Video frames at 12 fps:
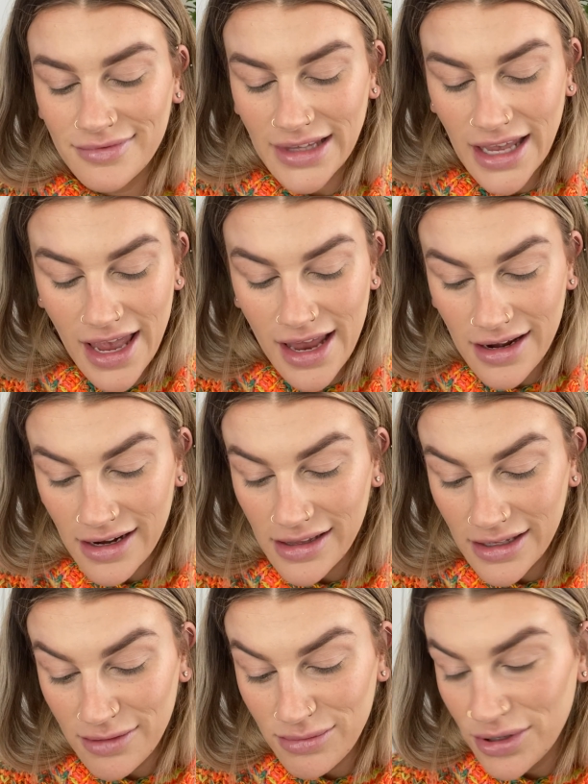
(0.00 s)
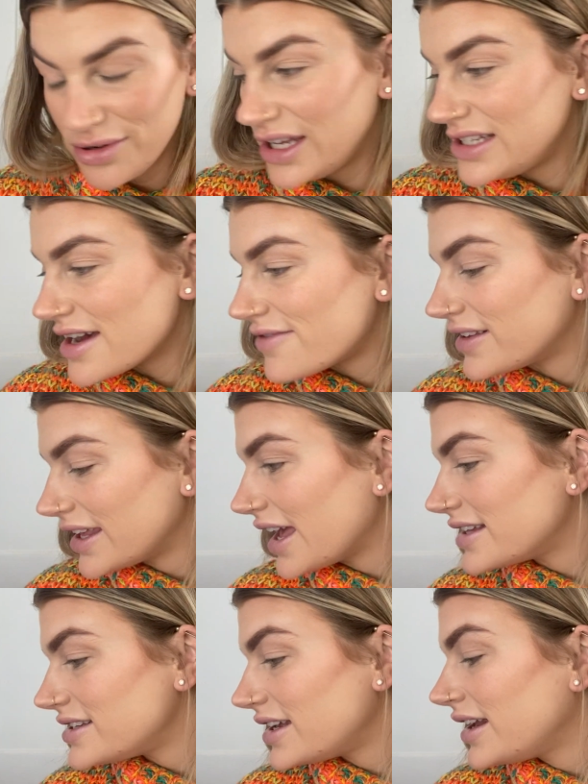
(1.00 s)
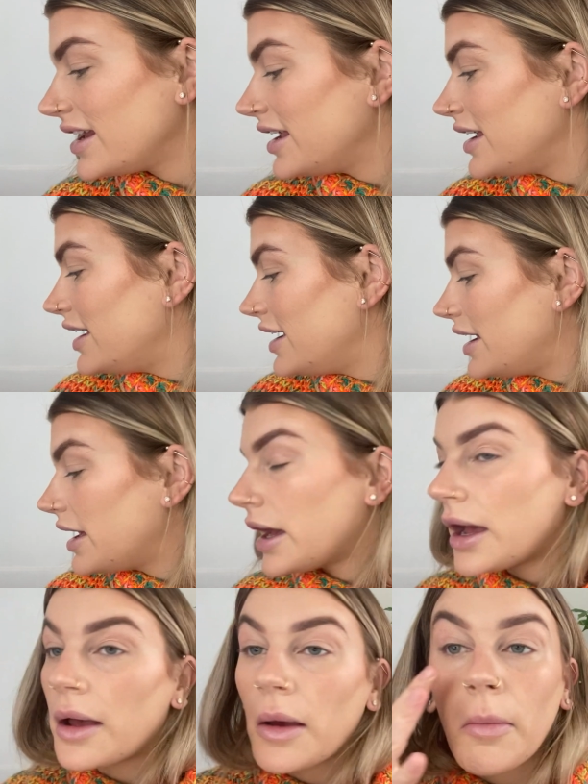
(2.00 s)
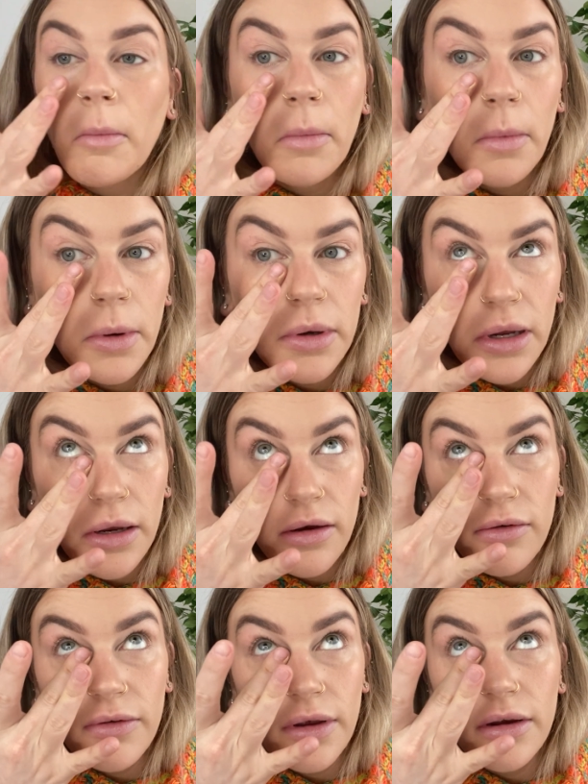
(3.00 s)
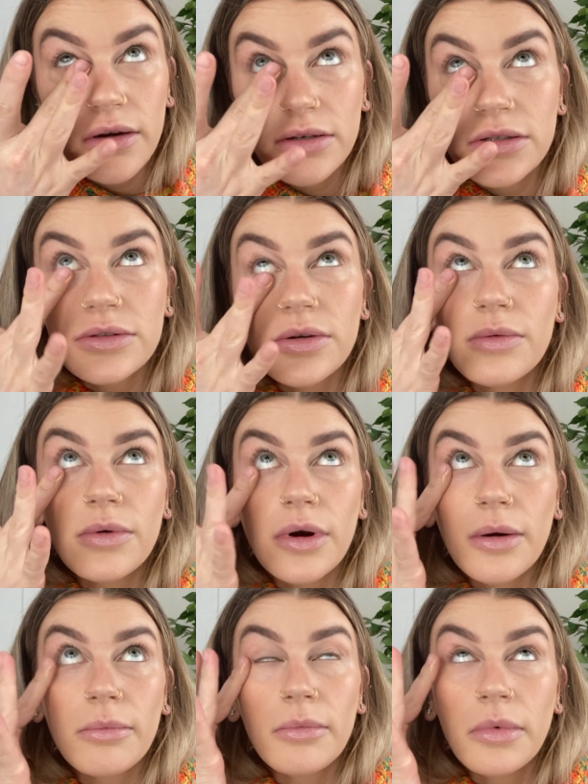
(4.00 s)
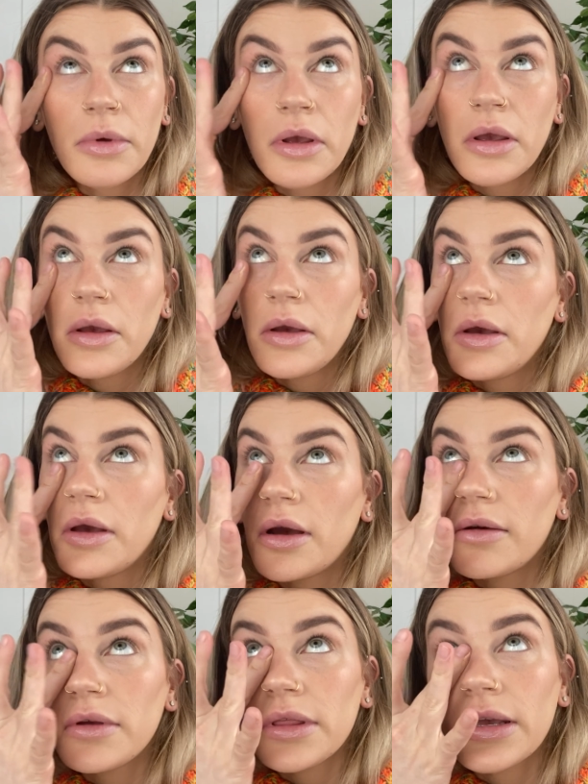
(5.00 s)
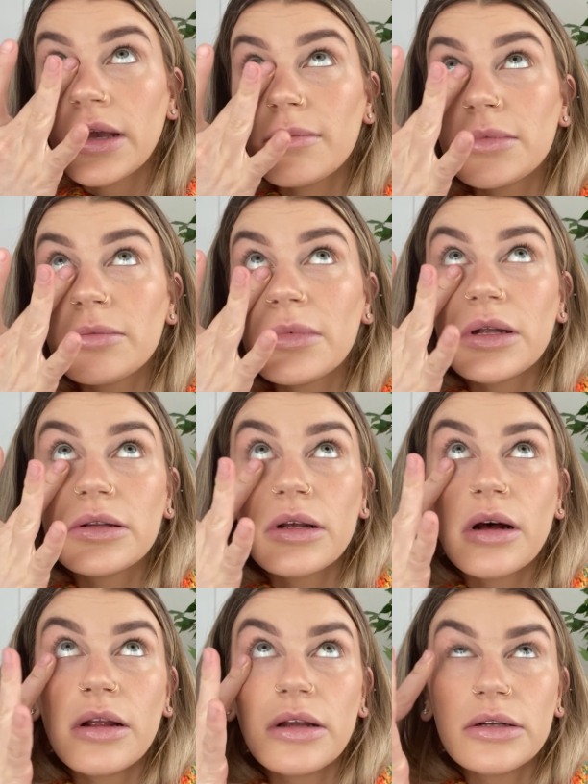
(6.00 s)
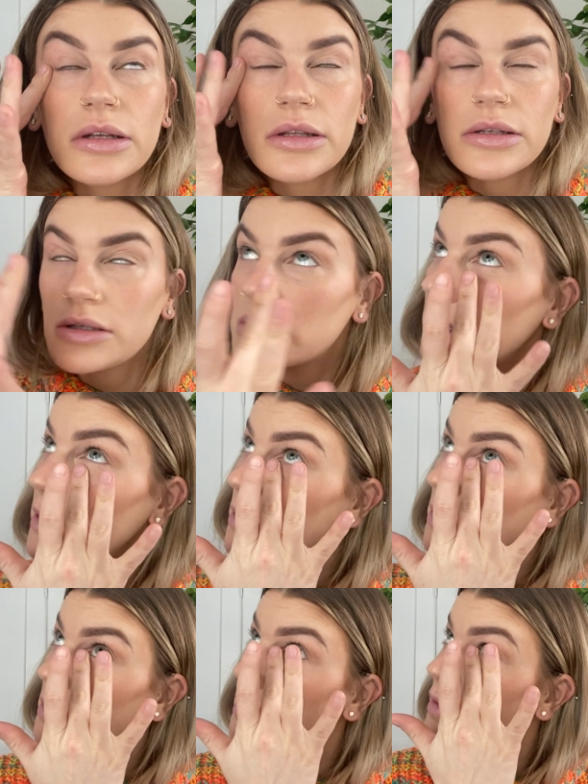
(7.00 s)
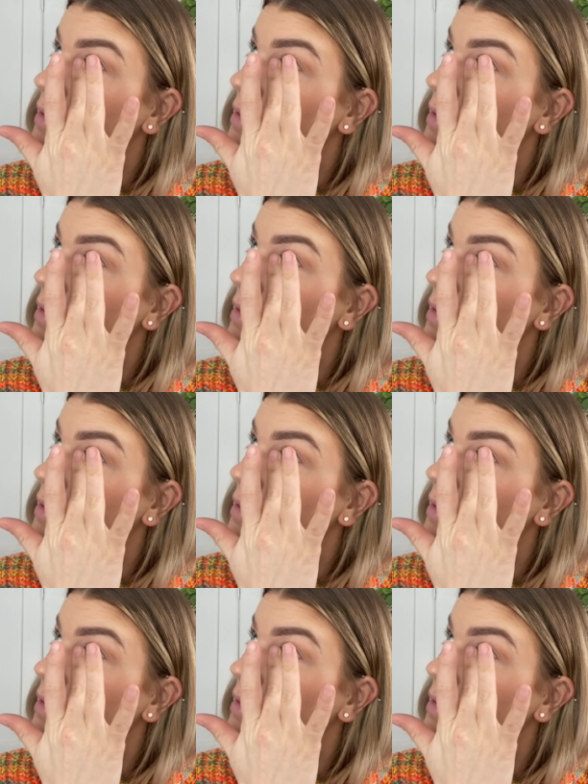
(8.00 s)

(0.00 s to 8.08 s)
They get it. Clean beauty definitely gets it. Take your finger just to warm everything up to melt it all into the skin.